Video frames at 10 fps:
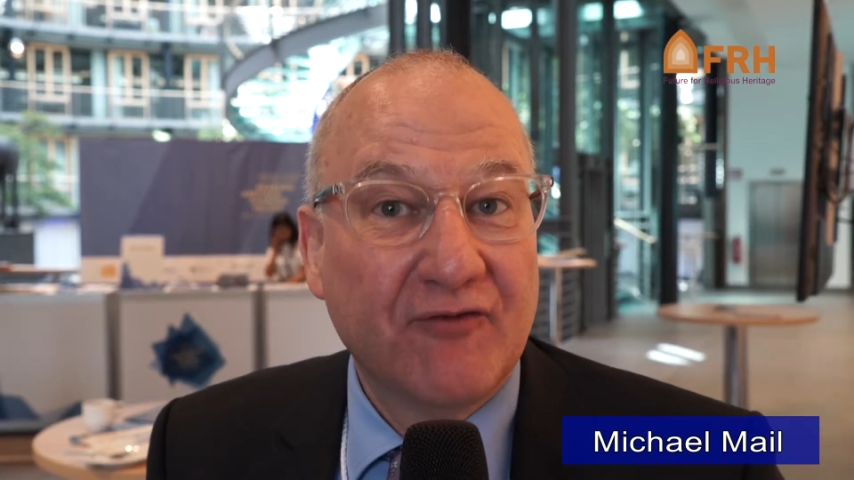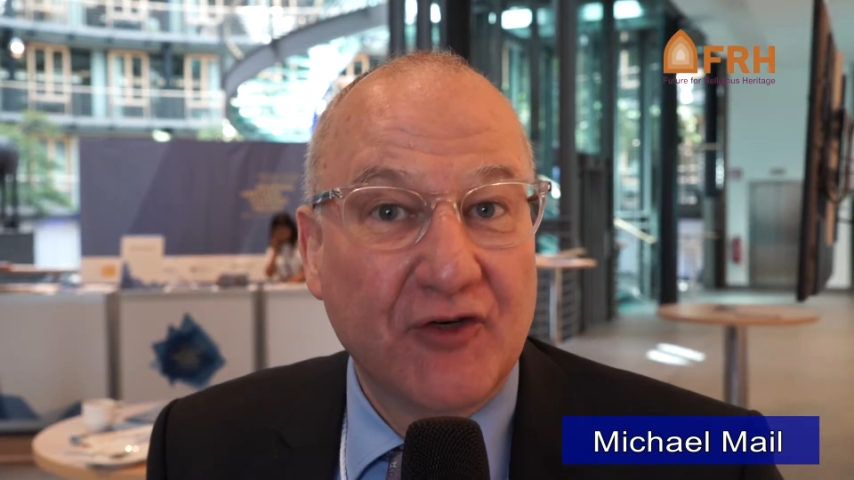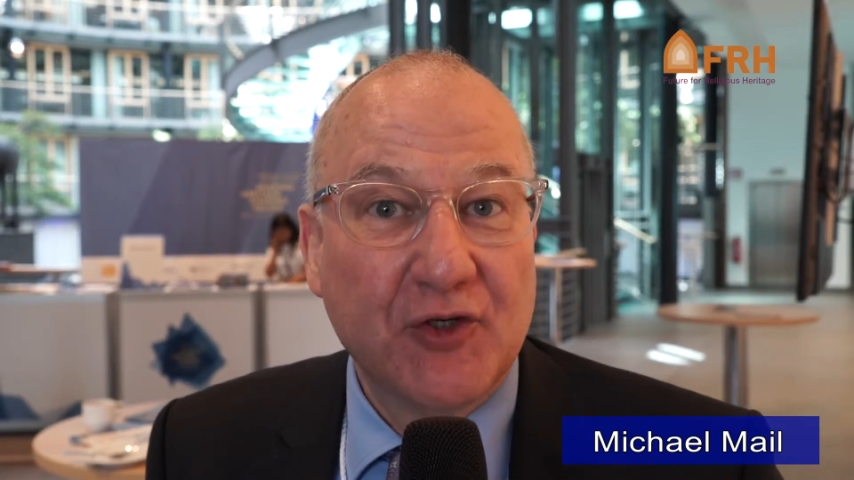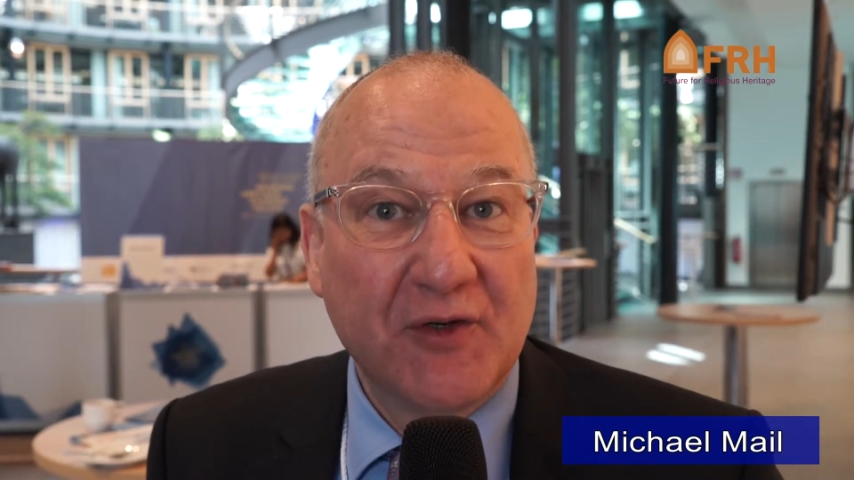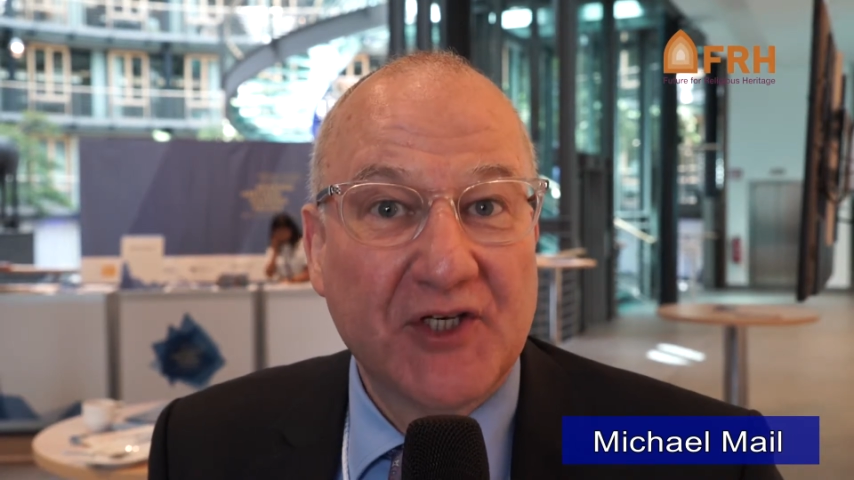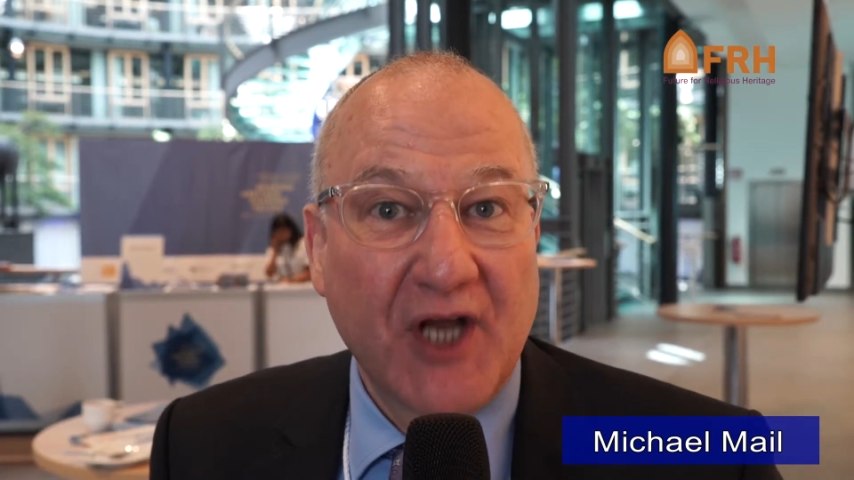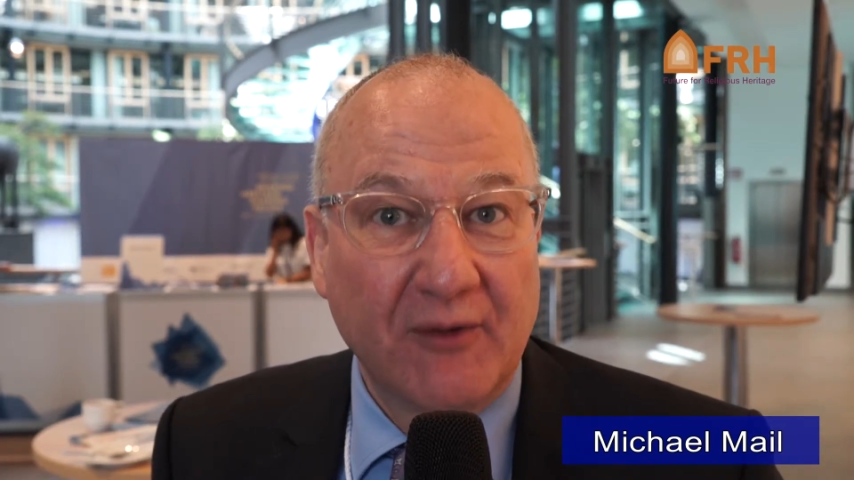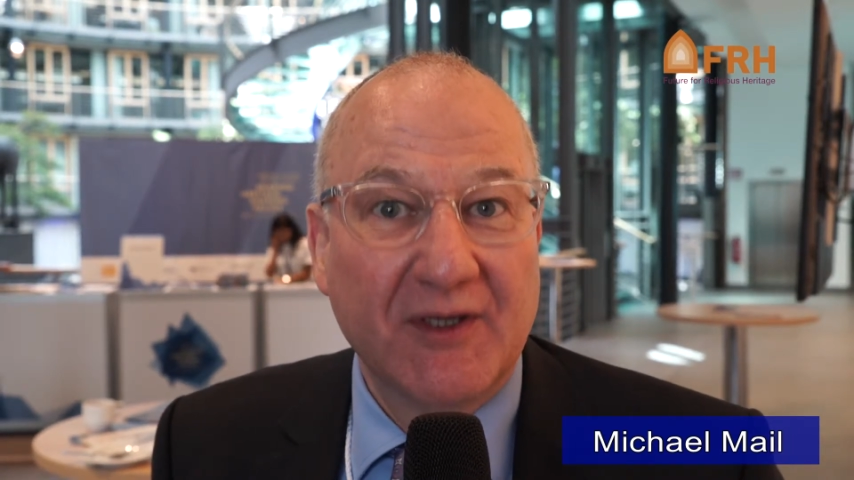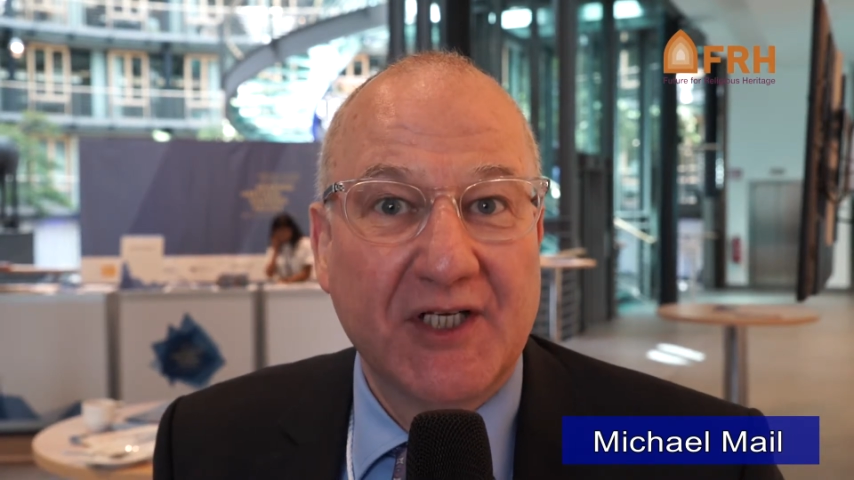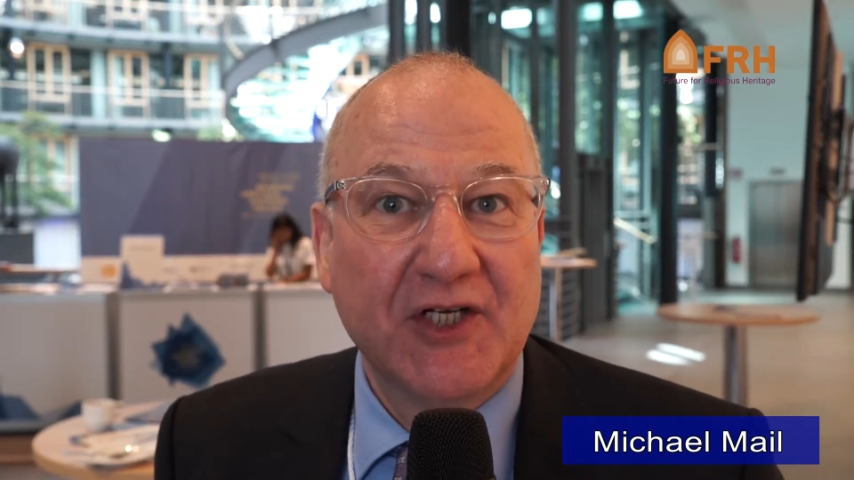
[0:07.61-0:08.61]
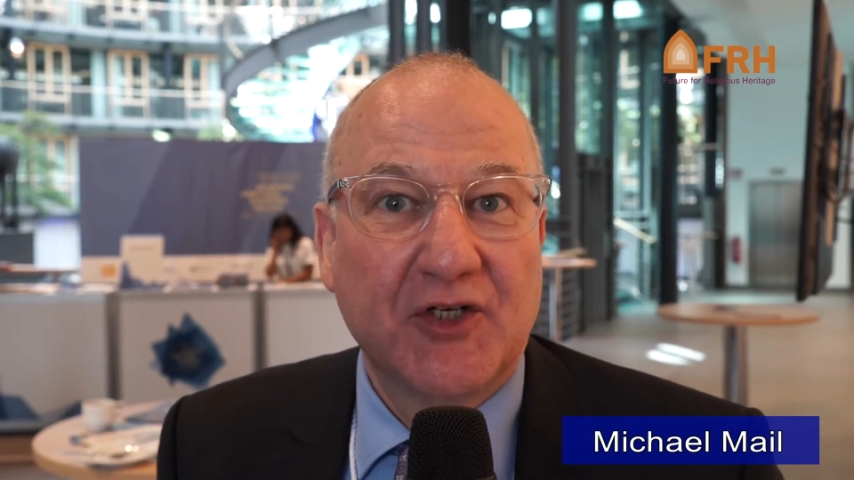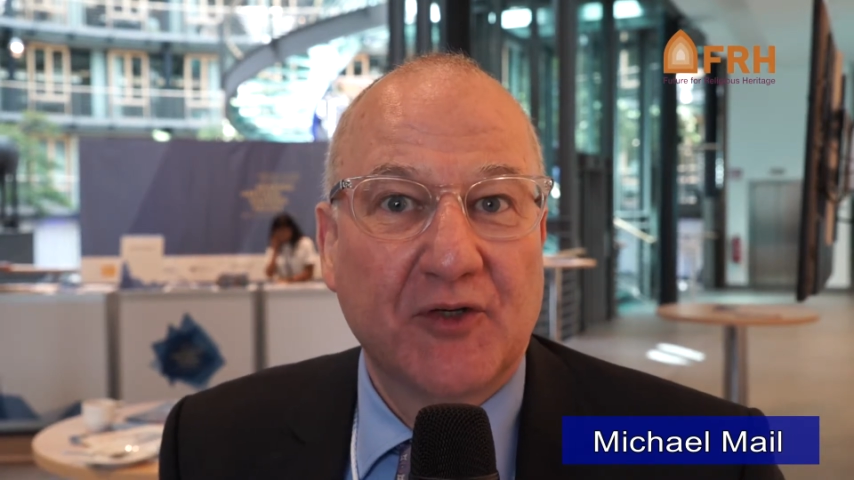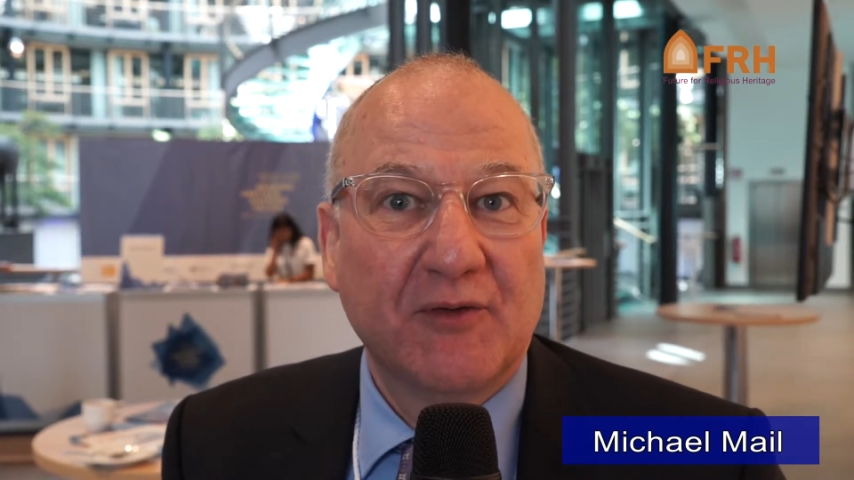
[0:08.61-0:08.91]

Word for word: for Jewish Heritage,